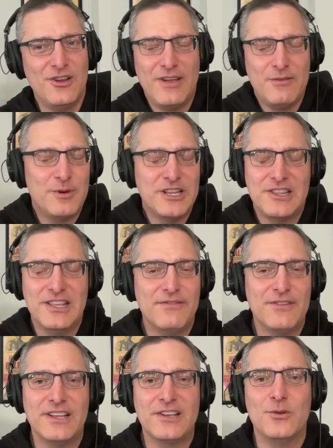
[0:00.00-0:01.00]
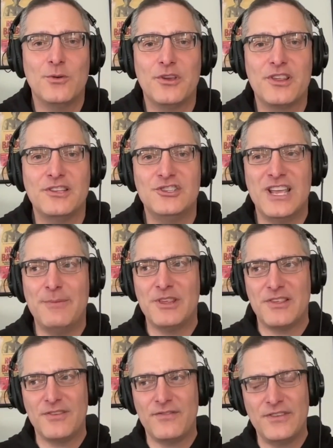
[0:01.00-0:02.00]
Everybody's different, of course. And Jameis